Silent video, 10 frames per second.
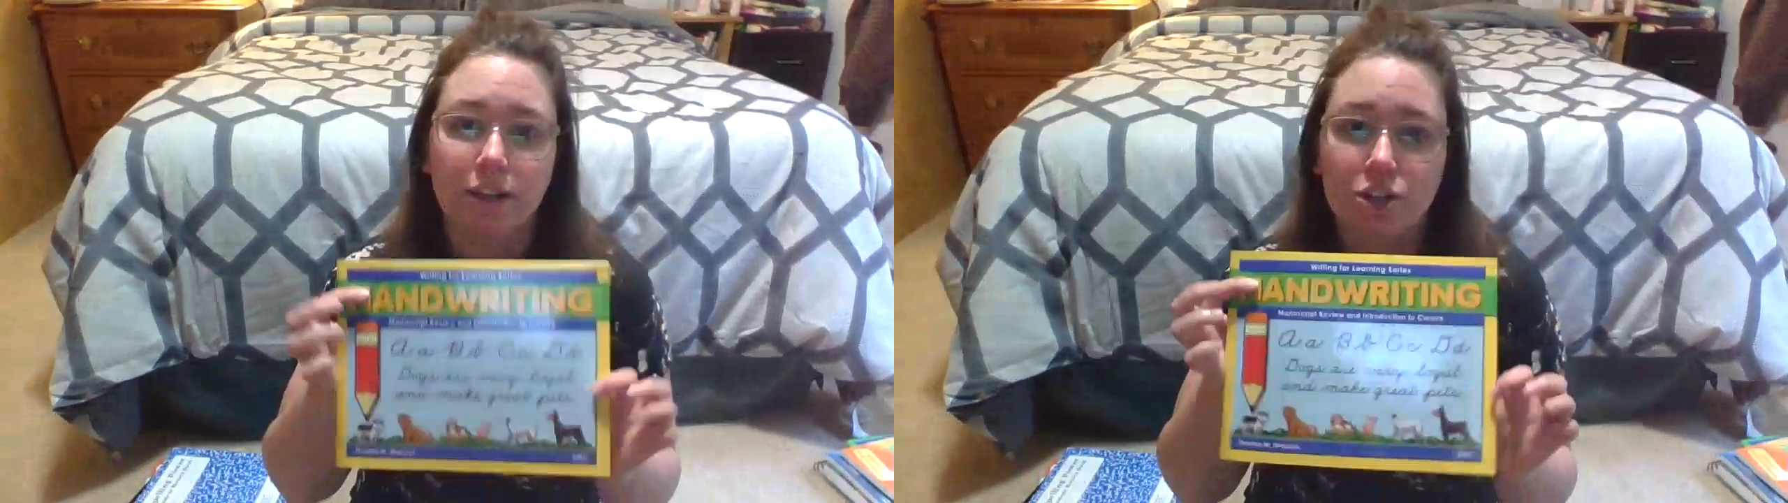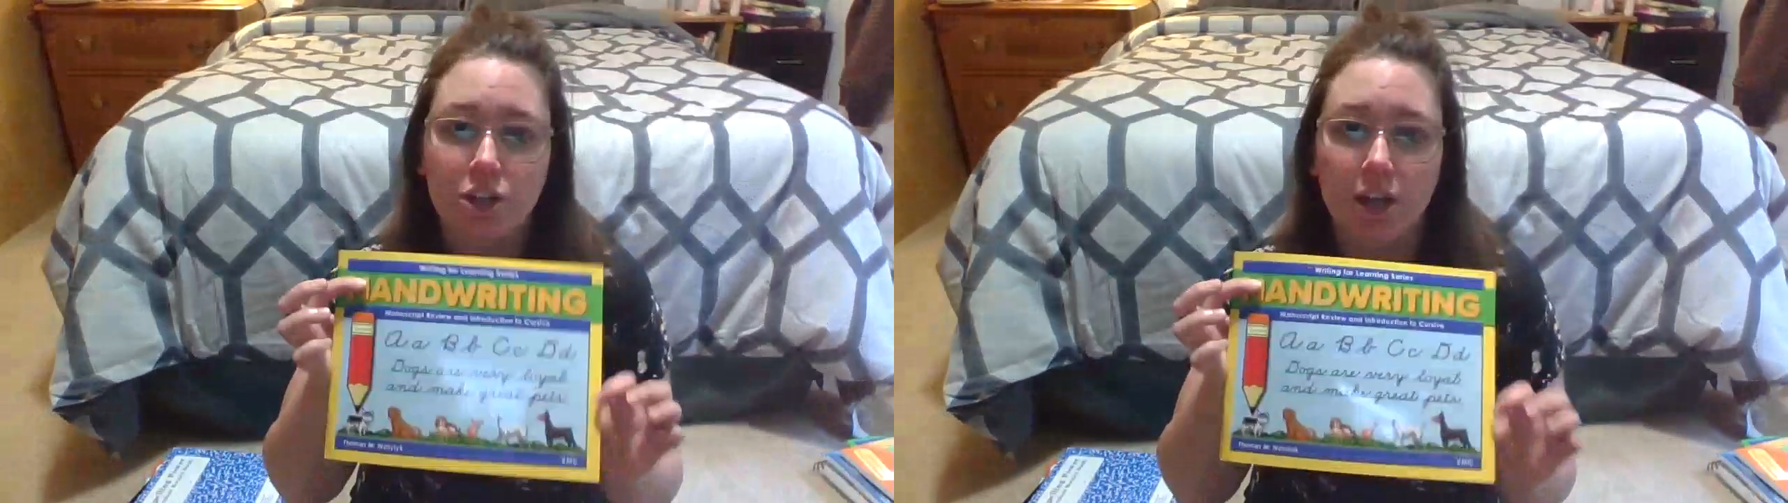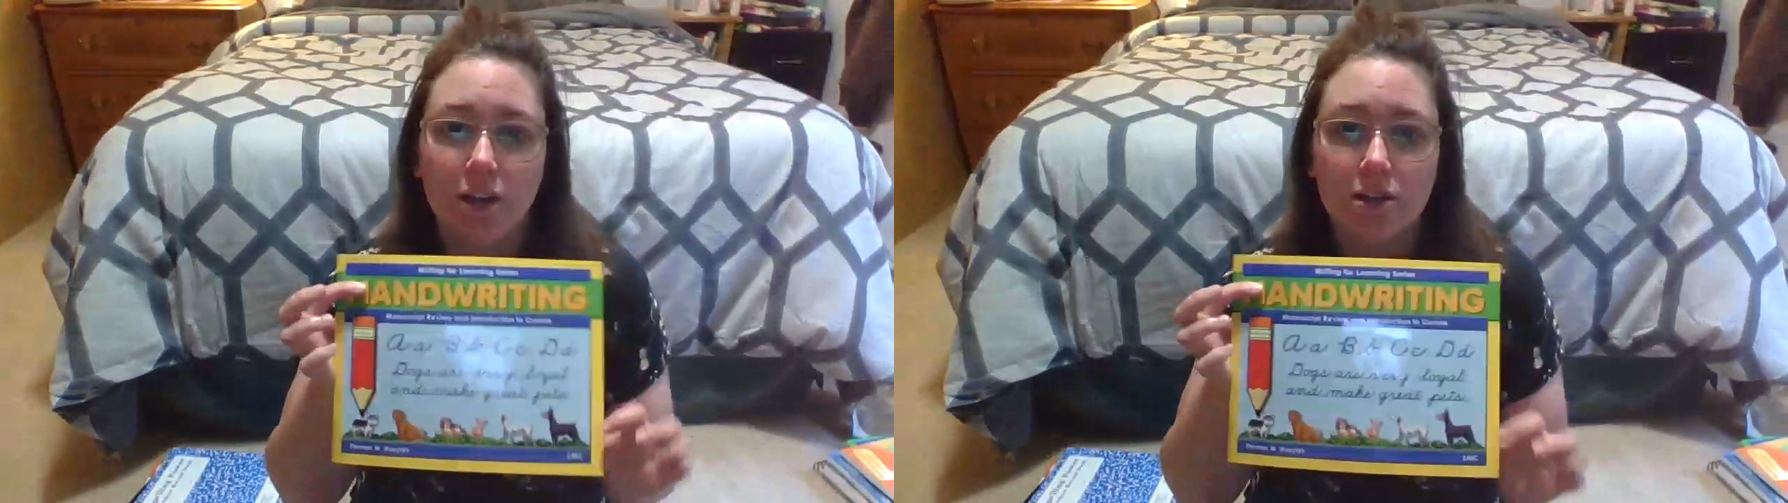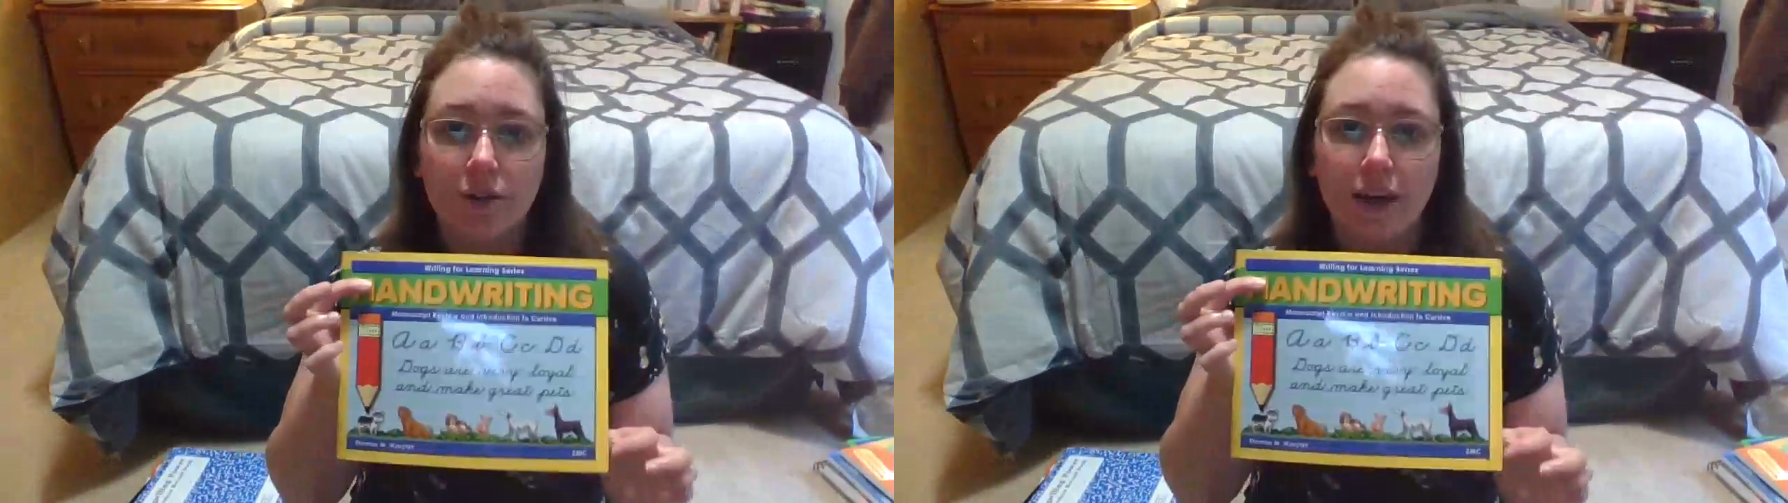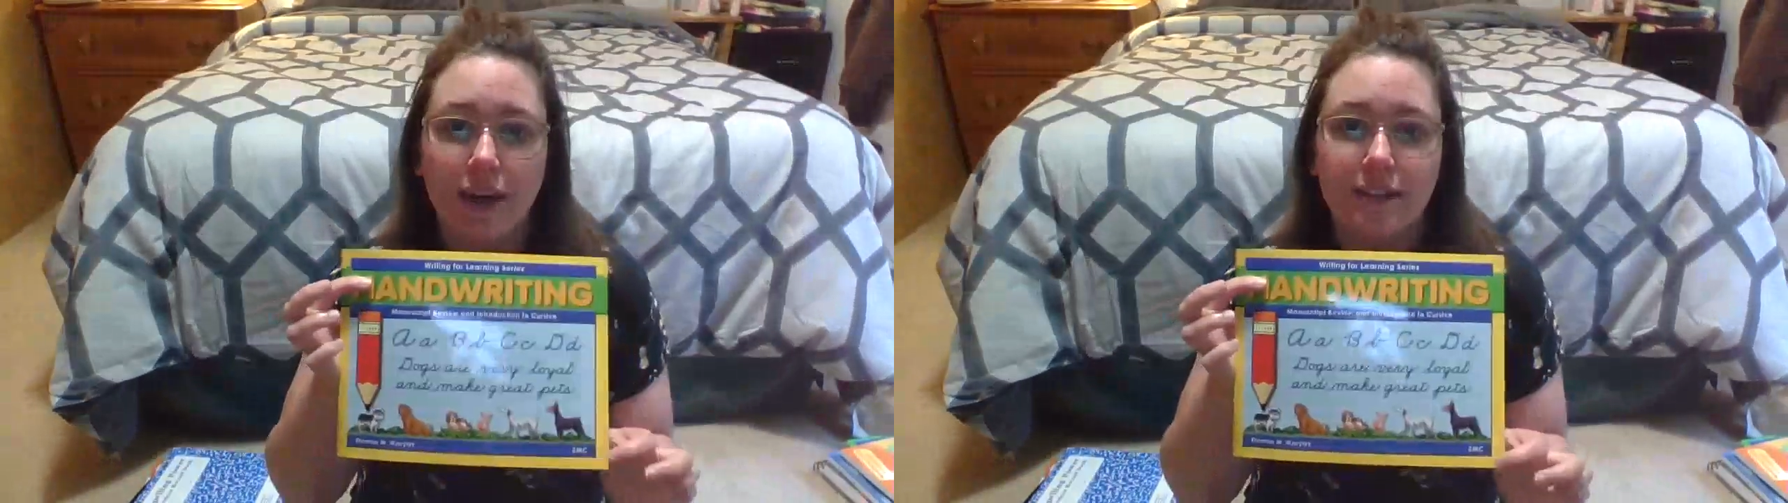she also
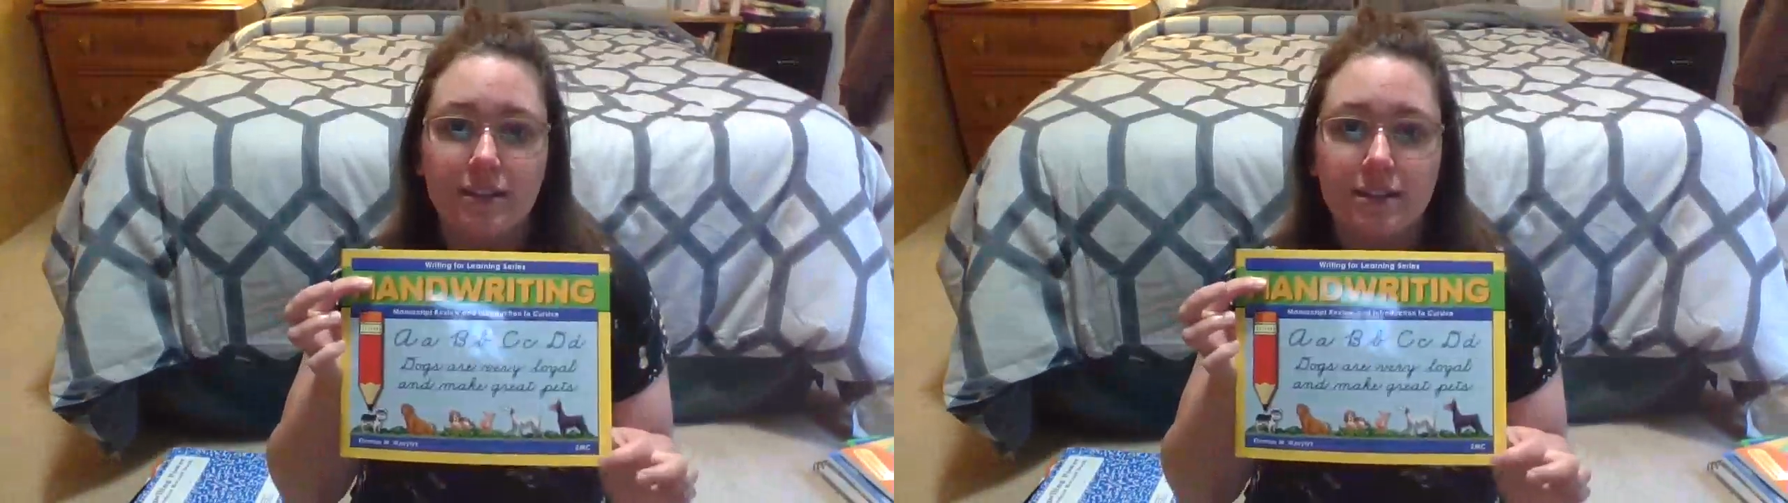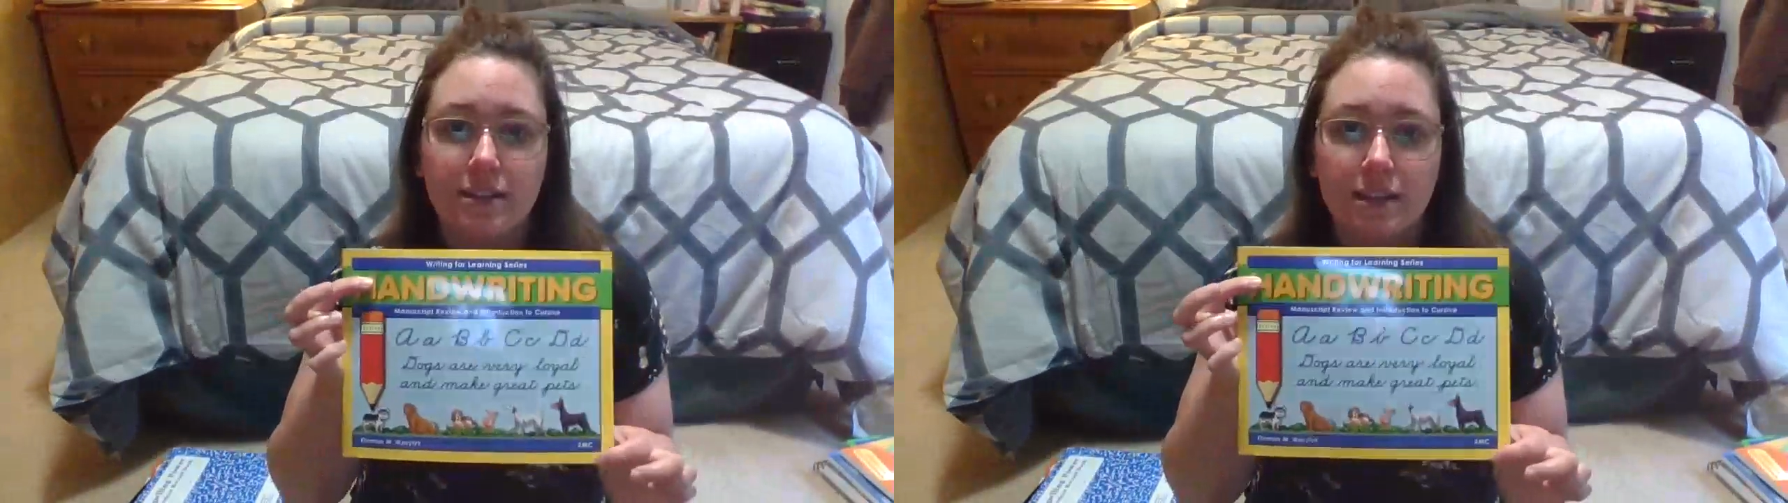has